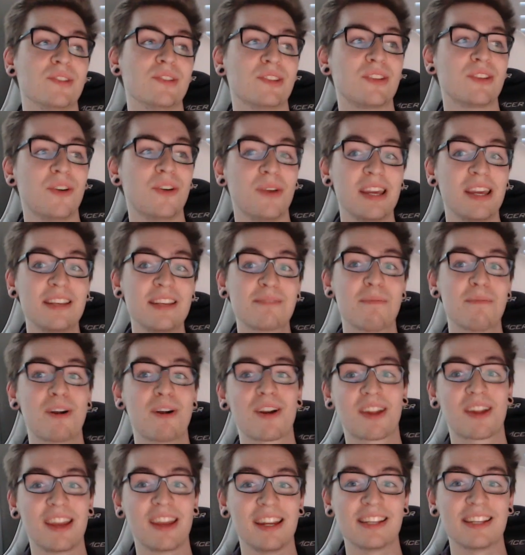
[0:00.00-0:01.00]
So his
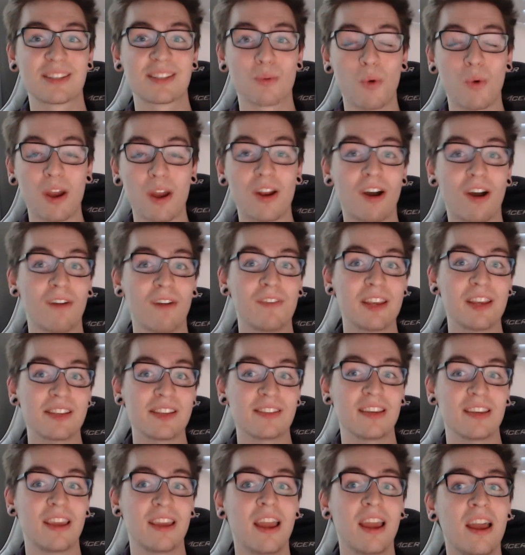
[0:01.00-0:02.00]
market is quite
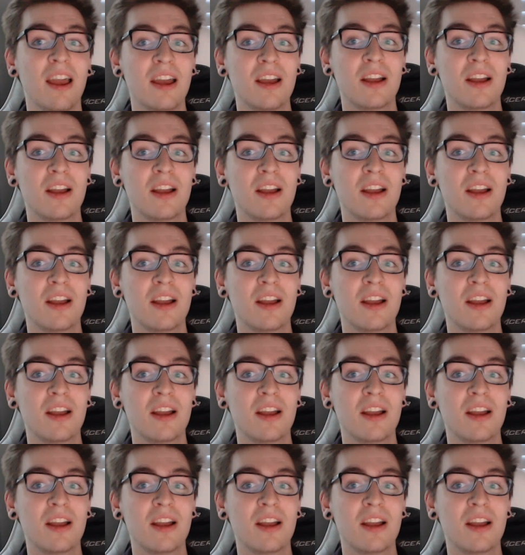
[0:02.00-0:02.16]
obviously